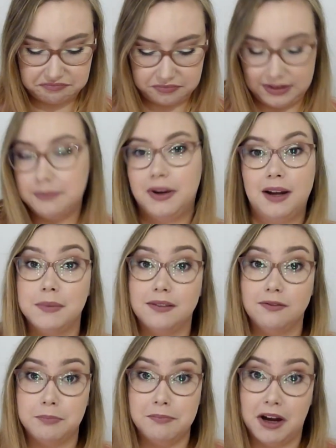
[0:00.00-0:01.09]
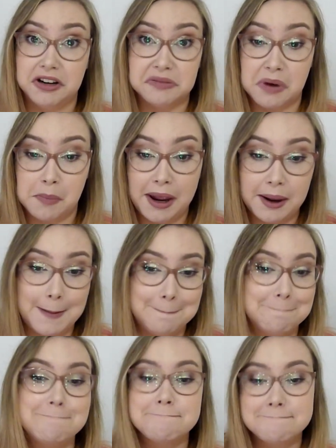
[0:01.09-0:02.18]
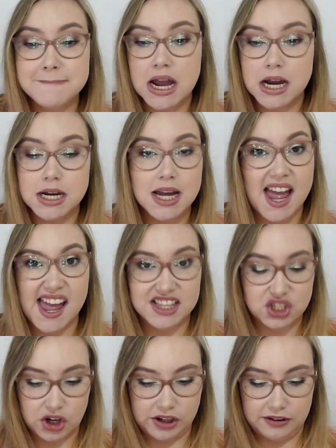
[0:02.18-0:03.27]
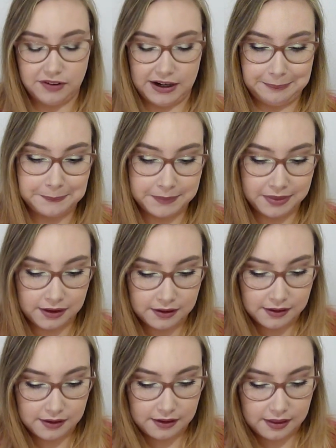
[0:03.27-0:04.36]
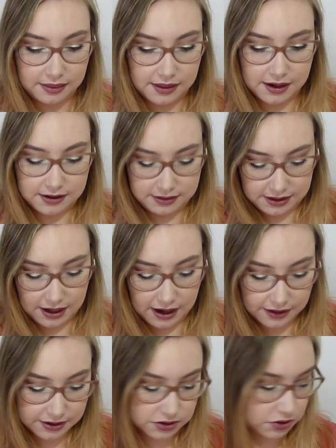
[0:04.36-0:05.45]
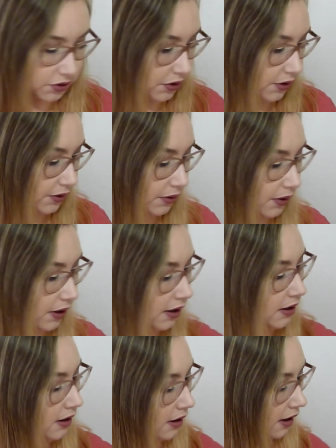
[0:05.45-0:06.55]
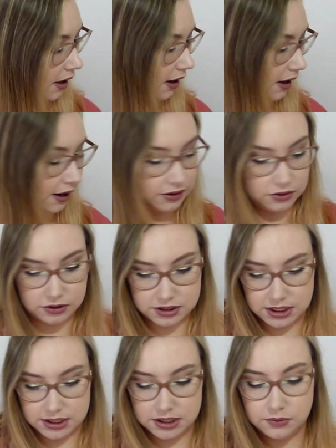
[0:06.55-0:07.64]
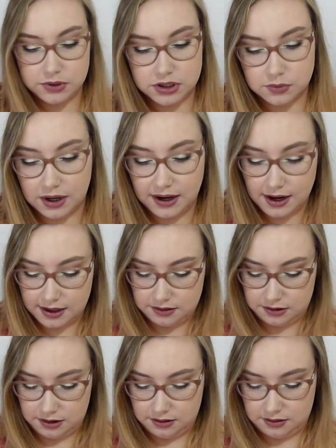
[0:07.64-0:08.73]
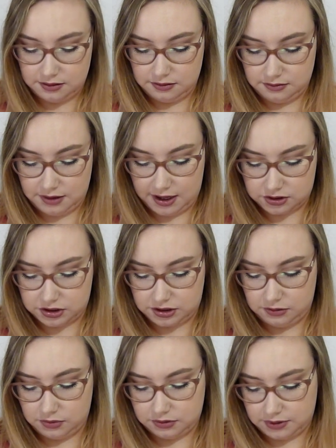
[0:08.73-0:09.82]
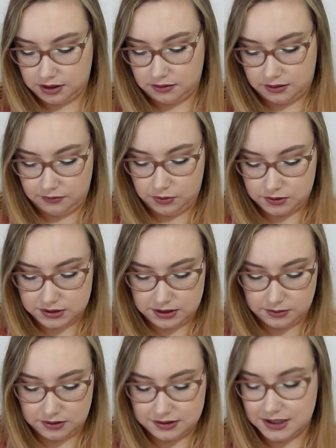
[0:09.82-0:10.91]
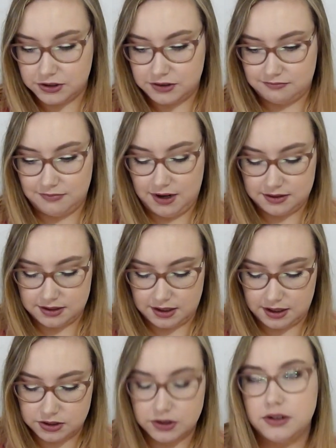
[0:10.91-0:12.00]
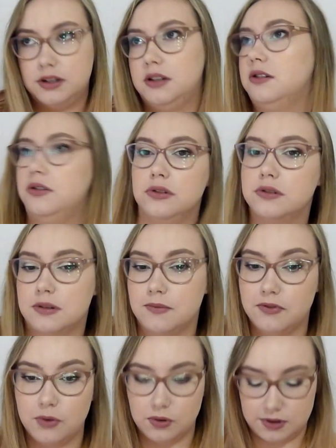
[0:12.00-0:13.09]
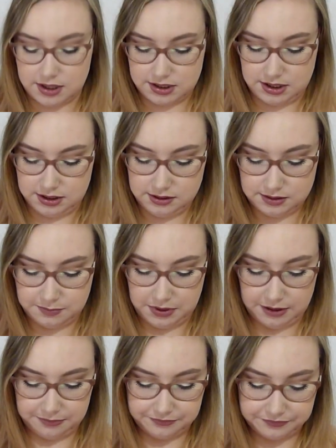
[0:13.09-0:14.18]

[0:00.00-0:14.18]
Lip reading: lip balm under my makeup, it's totally fine. Then the other two are not tinted, which is why I actually was really looking forward to this one, because I don't, as I said, I don't use them for their tints, but